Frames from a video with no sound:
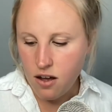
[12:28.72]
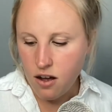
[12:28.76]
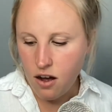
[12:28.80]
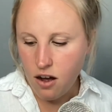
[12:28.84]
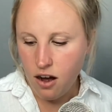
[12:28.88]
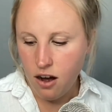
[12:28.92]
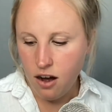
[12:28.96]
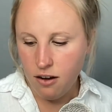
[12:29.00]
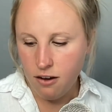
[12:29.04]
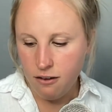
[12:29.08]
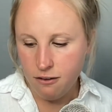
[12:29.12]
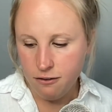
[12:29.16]

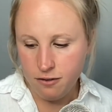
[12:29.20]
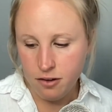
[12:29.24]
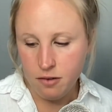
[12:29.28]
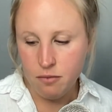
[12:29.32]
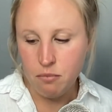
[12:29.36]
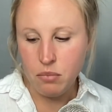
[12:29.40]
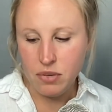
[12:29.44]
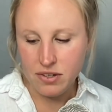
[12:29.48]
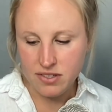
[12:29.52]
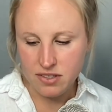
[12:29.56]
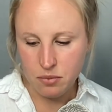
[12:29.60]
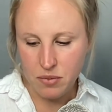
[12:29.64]
of
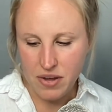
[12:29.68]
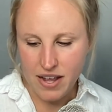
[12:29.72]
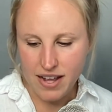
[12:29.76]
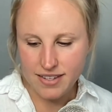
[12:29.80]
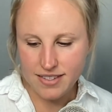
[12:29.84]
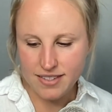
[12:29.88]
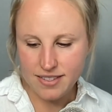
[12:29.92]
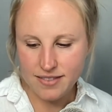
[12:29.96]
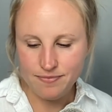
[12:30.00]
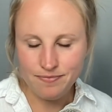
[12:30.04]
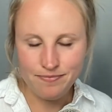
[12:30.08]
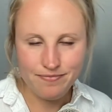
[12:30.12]
muscle
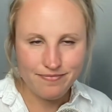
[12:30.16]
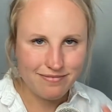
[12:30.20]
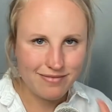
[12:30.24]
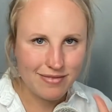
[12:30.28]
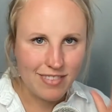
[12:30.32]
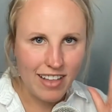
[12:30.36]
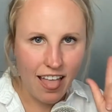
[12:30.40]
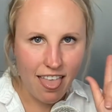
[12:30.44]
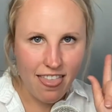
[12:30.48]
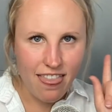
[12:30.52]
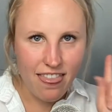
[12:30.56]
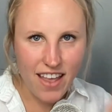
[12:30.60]
mass.
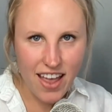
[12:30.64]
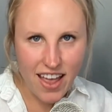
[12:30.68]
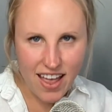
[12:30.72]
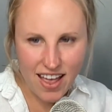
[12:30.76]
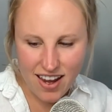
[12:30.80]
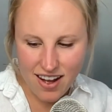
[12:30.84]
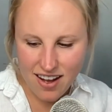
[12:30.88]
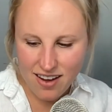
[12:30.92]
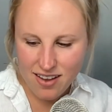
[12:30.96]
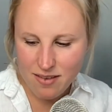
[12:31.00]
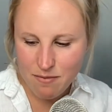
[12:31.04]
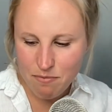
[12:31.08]

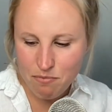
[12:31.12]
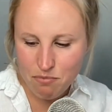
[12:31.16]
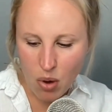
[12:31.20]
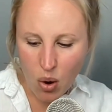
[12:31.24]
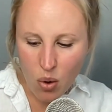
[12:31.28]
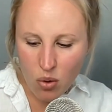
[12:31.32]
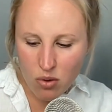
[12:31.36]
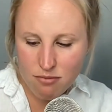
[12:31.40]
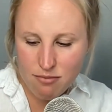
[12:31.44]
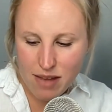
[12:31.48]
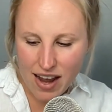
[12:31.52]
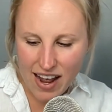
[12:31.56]
Then
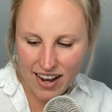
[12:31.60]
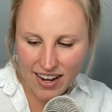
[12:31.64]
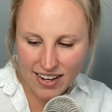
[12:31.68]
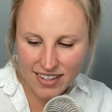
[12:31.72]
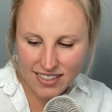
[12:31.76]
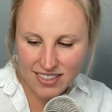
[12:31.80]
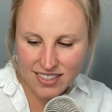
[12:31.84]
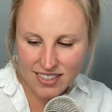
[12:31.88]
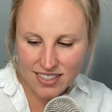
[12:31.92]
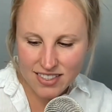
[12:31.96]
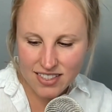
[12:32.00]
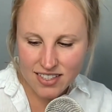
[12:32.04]
bone
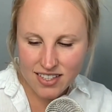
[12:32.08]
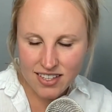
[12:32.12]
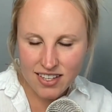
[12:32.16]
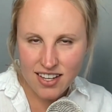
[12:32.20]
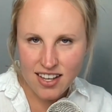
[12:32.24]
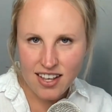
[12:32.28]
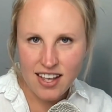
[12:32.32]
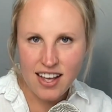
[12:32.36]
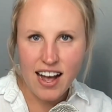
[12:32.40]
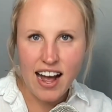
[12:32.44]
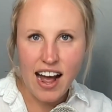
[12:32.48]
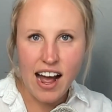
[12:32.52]
mass,
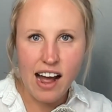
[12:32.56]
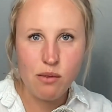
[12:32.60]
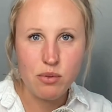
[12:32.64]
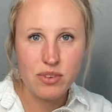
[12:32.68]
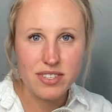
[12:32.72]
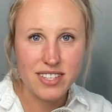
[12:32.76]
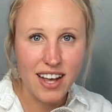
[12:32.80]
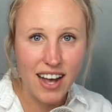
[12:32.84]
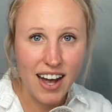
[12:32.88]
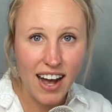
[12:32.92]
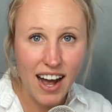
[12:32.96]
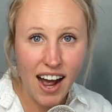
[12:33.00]
I
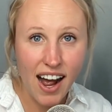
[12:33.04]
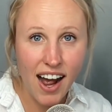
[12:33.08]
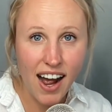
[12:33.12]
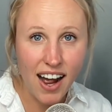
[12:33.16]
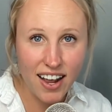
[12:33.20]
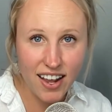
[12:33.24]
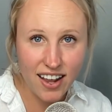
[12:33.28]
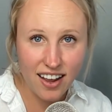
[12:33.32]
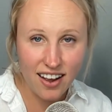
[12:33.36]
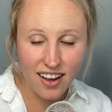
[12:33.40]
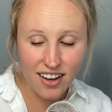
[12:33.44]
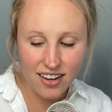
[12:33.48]
was
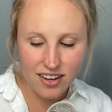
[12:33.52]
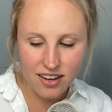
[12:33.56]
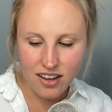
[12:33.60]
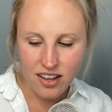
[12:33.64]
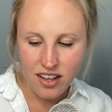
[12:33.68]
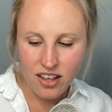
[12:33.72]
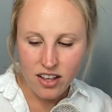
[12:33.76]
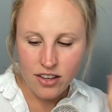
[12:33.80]
high on.